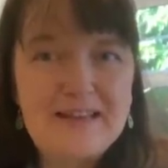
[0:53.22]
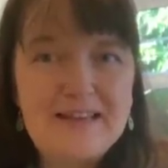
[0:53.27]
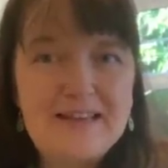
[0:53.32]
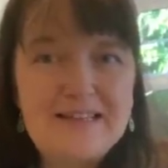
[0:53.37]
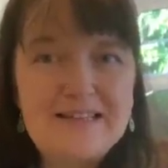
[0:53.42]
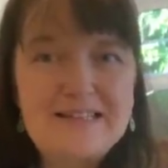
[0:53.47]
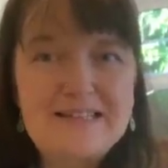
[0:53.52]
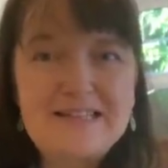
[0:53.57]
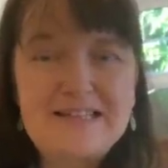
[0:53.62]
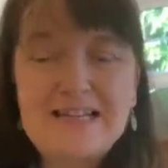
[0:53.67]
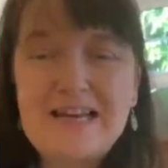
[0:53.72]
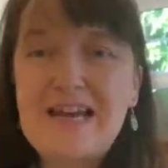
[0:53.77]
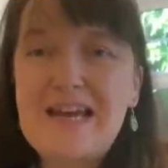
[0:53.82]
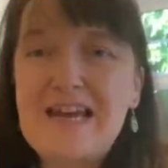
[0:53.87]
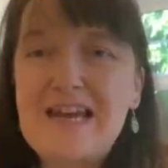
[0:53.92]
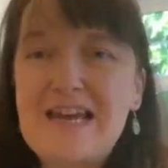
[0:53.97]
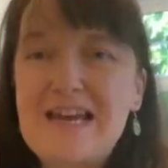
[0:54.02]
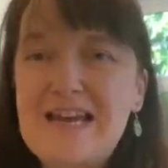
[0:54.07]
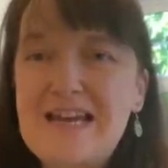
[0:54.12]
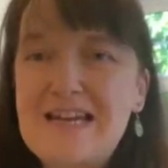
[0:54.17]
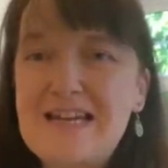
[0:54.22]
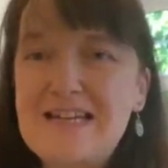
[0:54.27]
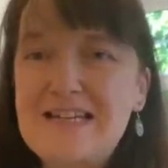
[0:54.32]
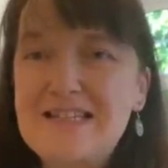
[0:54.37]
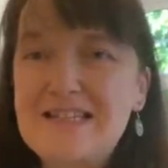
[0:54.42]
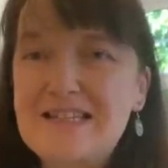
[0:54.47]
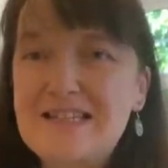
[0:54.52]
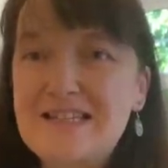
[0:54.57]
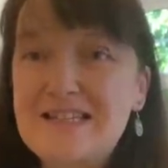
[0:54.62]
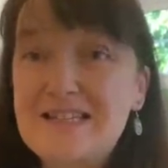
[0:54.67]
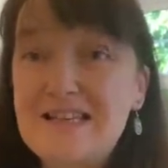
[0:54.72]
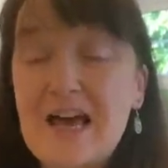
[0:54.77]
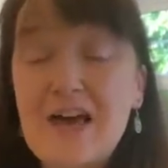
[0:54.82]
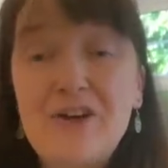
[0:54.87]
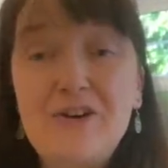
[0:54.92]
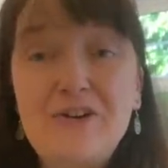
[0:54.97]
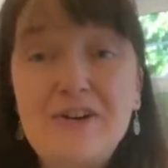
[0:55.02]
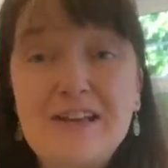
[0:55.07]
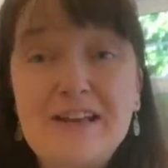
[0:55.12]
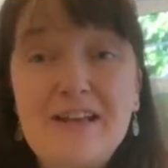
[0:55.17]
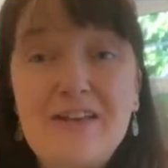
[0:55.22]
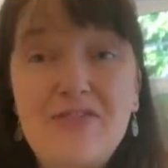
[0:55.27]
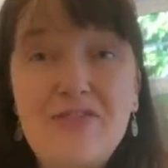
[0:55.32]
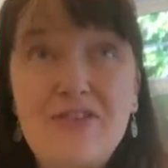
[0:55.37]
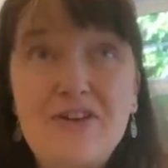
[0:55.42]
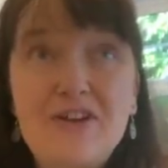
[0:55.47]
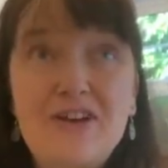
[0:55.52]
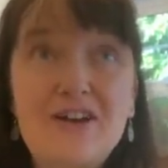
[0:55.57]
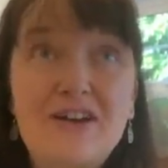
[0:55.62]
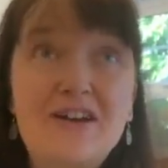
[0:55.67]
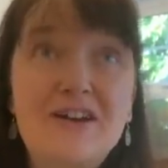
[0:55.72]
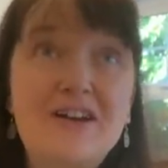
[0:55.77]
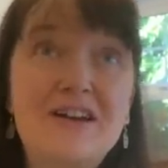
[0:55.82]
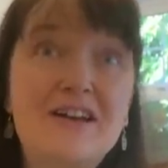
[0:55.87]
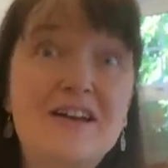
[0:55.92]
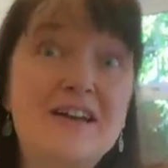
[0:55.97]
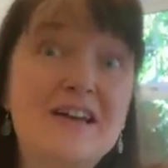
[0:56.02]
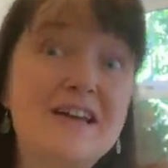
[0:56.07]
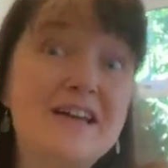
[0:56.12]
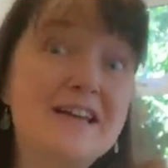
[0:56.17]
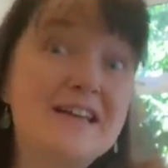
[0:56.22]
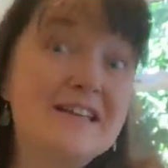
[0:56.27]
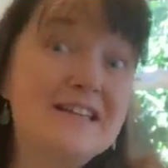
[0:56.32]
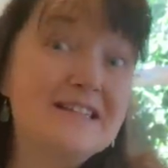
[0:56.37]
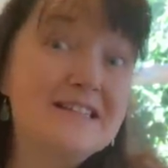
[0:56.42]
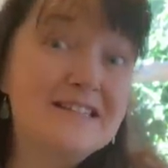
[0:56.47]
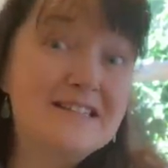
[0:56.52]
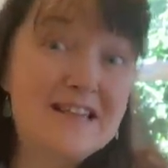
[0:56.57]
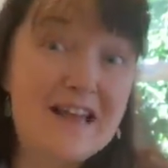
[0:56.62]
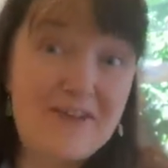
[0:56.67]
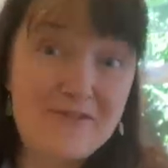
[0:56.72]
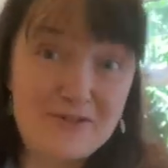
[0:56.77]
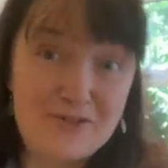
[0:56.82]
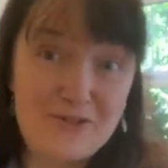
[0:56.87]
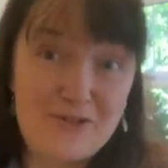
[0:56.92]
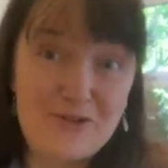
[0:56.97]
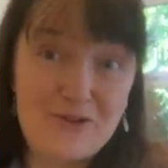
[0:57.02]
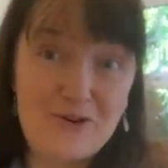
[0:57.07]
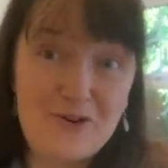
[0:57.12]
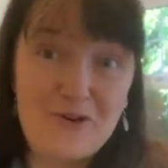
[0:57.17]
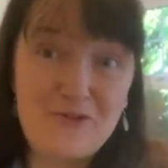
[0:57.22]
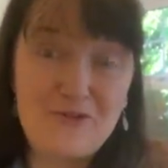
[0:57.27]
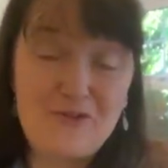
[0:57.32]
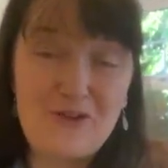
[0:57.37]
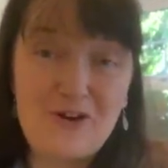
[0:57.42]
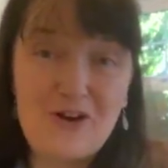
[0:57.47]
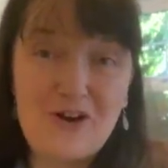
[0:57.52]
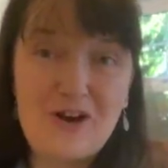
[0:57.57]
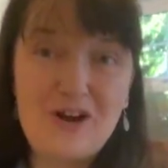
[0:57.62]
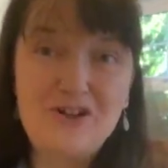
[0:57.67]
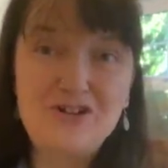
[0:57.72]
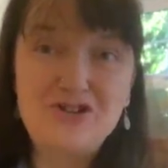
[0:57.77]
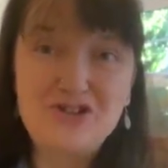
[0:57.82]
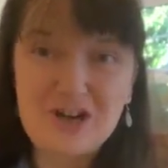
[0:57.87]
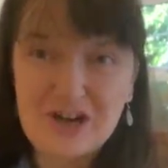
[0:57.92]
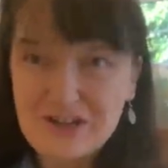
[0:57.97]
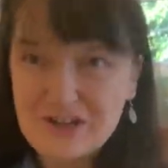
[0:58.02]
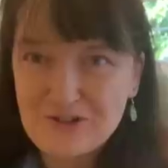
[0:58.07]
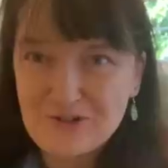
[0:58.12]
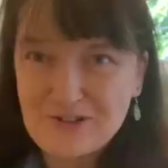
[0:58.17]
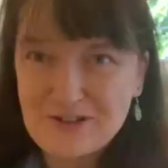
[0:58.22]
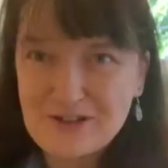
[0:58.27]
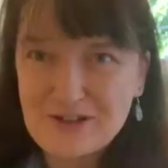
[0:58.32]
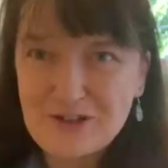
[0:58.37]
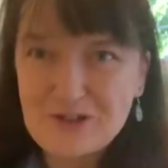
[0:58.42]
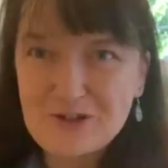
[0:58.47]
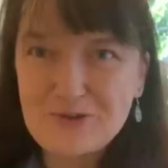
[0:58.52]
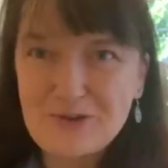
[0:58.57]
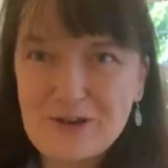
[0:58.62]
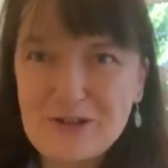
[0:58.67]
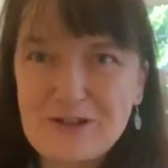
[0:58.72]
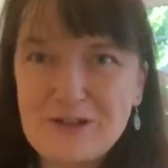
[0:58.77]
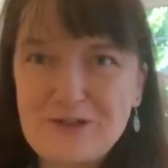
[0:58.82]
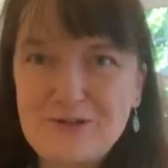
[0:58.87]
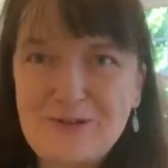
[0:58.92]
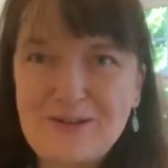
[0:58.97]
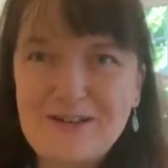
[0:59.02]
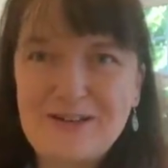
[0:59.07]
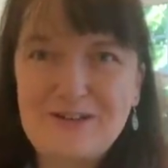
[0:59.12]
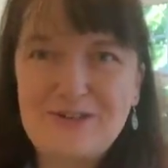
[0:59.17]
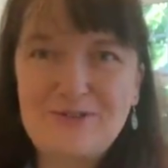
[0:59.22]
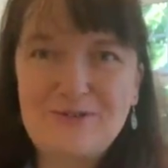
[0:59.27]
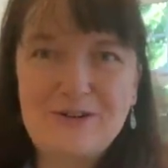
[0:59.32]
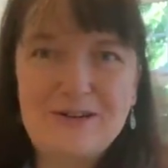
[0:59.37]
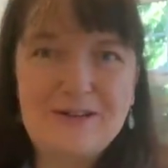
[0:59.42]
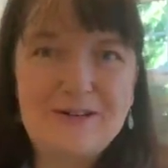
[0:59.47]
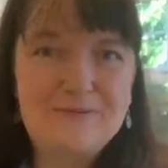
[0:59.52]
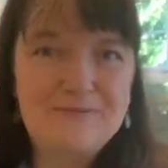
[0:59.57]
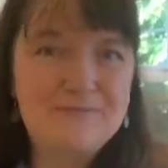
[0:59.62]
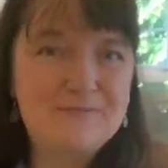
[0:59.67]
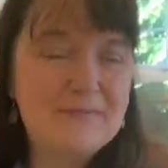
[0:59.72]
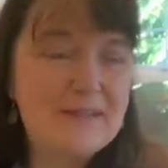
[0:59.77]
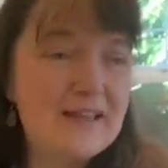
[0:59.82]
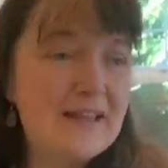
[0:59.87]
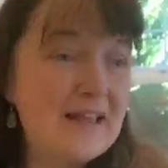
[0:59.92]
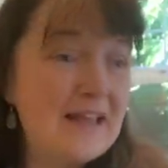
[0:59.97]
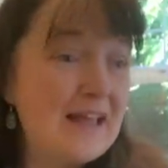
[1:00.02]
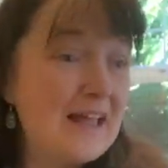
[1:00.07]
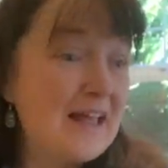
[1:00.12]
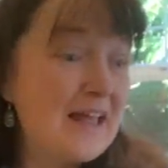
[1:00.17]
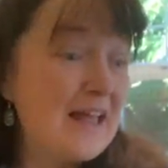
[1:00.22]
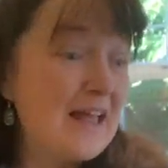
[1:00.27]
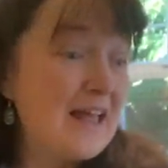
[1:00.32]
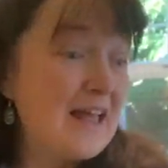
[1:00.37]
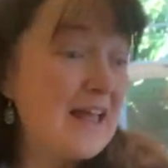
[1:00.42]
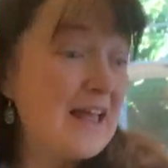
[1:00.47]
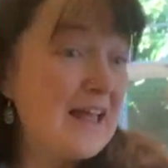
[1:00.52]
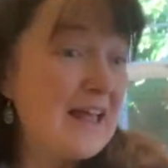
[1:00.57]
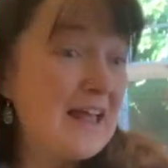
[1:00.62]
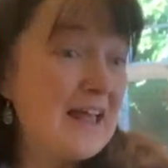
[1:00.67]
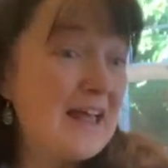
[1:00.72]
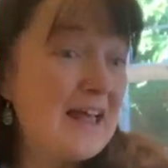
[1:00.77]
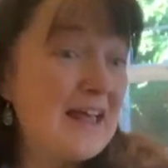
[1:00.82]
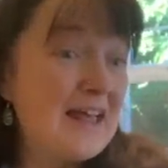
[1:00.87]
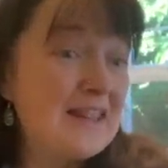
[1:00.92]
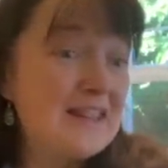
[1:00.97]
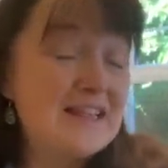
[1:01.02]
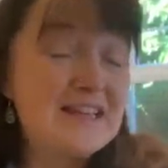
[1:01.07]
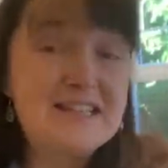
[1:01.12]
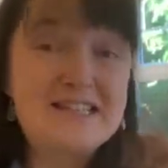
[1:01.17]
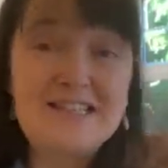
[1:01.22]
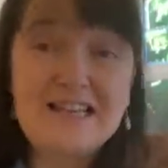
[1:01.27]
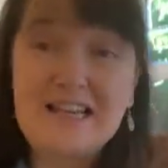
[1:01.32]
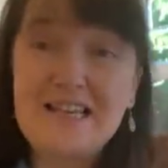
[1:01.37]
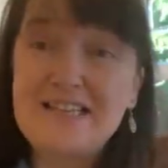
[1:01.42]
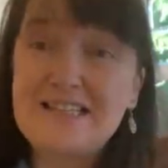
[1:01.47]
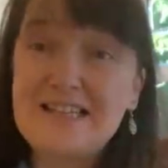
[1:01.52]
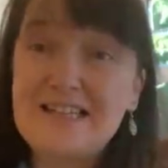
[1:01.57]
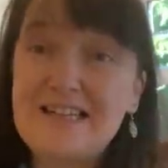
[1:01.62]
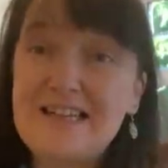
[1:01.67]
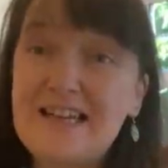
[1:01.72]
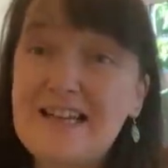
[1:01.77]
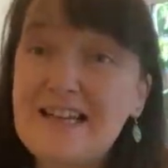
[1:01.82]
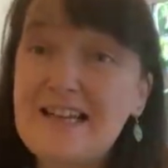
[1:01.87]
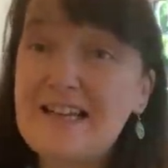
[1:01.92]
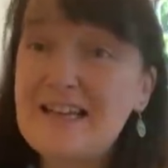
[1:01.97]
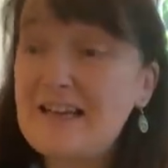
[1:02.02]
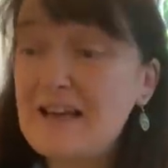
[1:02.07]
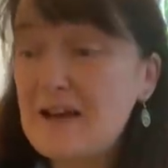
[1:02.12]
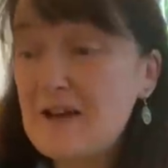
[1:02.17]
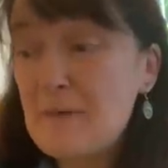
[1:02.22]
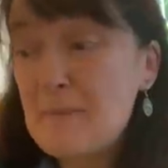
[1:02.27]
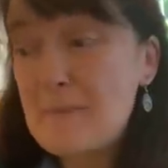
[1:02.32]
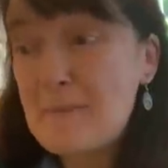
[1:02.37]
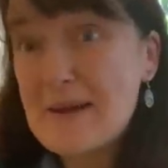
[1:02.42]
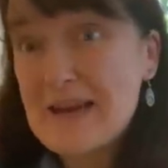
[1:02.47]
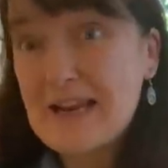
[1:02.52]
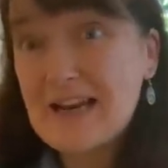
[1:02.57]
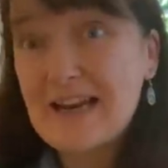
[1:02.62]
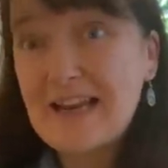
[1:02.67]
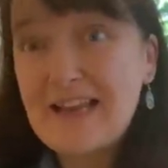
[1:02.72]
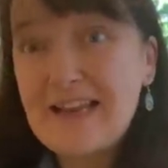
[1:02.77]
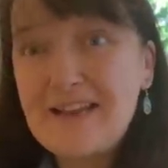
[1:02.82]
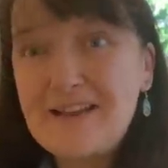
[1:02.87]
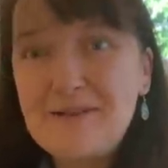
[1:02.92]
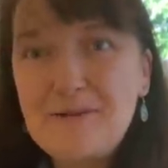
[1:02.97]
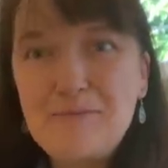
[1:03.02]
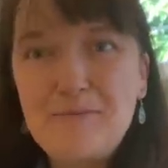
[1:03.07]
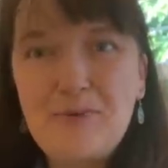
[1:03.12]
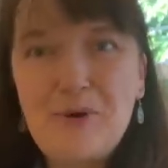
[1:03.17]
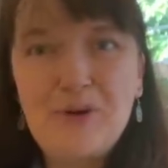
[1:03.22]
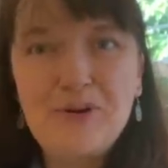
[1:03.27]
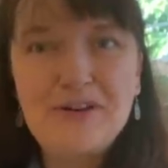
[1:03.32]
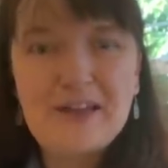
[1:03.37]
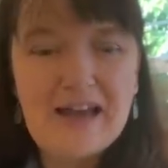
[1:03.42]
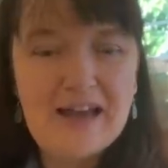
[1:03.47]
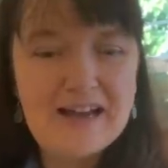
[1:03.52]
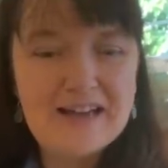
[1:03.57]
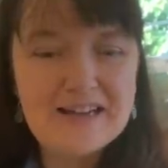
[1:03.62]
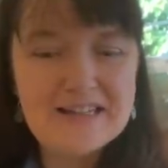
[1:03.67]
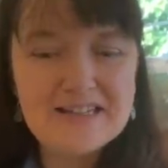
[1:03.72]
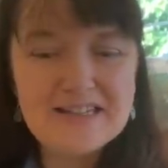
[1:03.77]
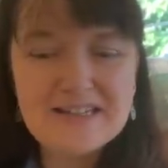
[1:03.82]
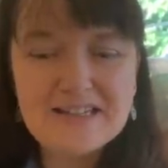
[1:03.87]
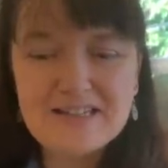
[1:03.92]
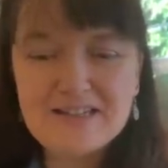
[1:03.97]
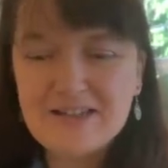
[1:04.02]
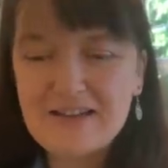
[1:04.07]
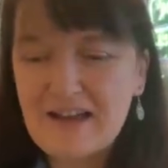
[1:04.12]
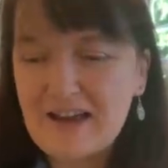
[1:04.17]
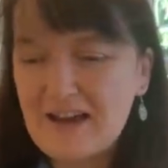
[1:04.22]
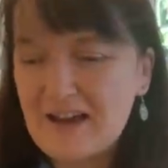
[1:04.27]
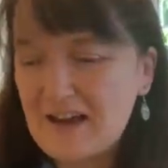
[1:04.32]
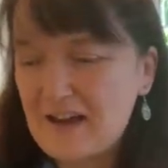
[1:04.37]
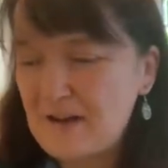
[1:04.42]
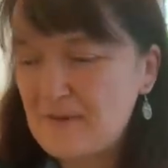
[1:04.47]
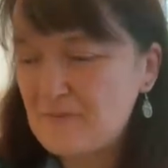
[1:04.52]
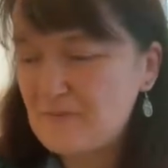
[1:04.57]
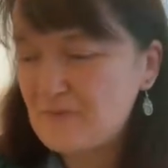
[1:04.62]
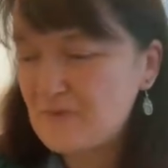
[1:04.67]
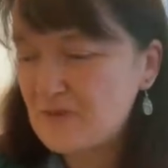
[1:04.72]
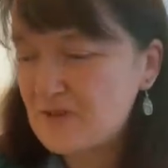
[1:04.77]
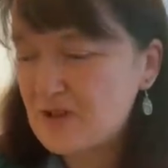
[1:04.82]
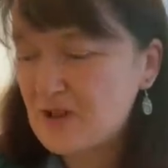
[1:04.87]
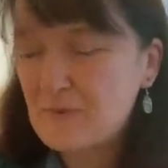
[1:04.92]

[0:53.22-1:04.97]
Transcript: Today is Saturday the 7th of January 2023. This is a knitting mainly podcast, some